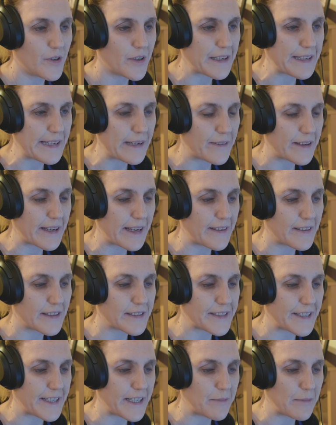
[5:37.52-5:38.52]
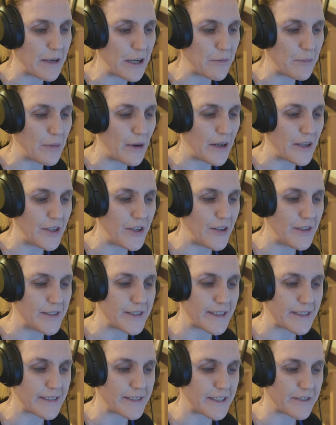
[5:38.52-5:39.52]
can navigate this email by
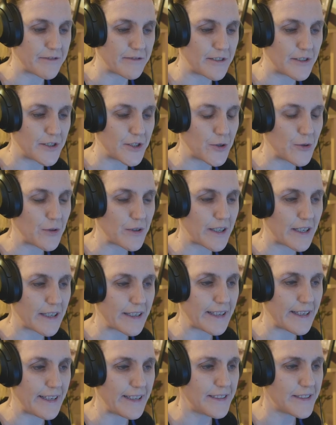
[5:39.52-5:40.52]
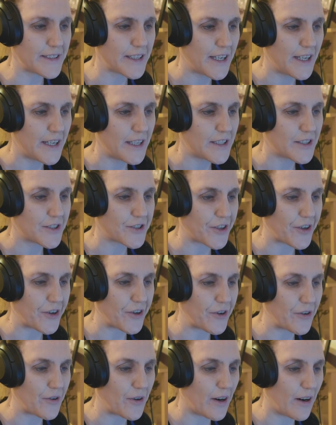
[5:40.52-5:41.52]
using different shortcut keys.
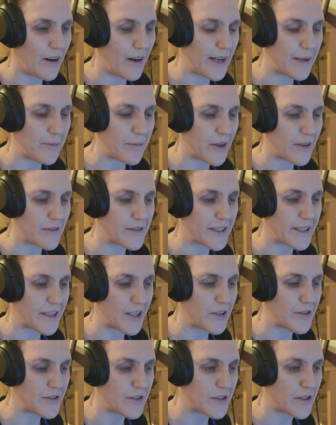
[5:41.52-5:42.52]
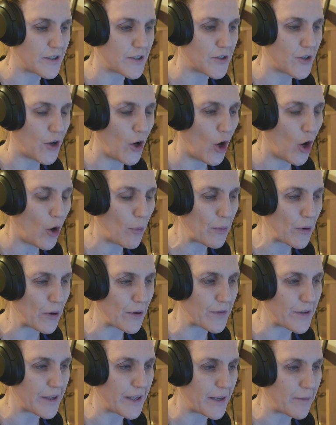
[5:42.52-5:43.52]
So I'm going to go to the top
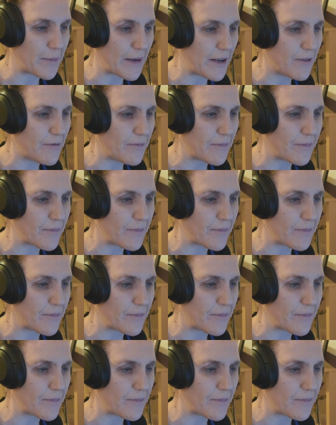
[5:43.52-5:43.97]
of the email.